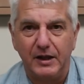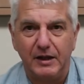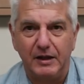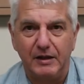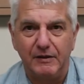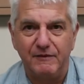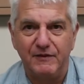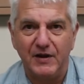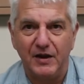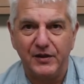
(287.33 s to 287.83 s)

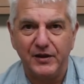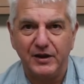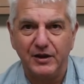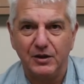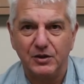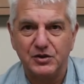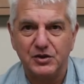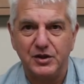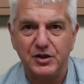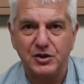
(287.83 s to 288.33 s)
If nothing
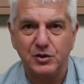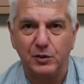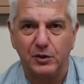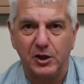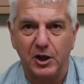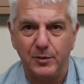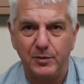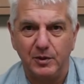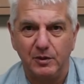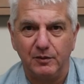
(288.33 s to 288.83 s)
else, this will
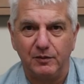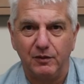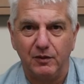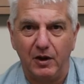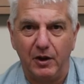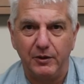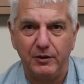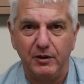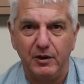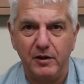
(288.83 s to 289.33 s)
keep you
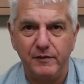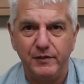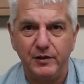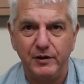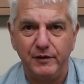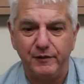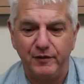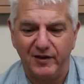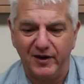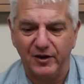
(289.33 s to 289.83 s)
afloat even
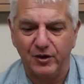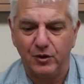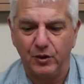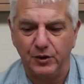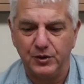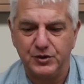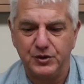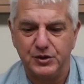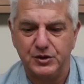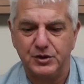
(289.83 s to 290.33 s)
if you're
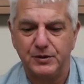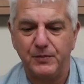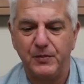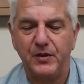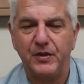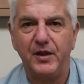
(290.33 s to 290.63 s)
unconscious.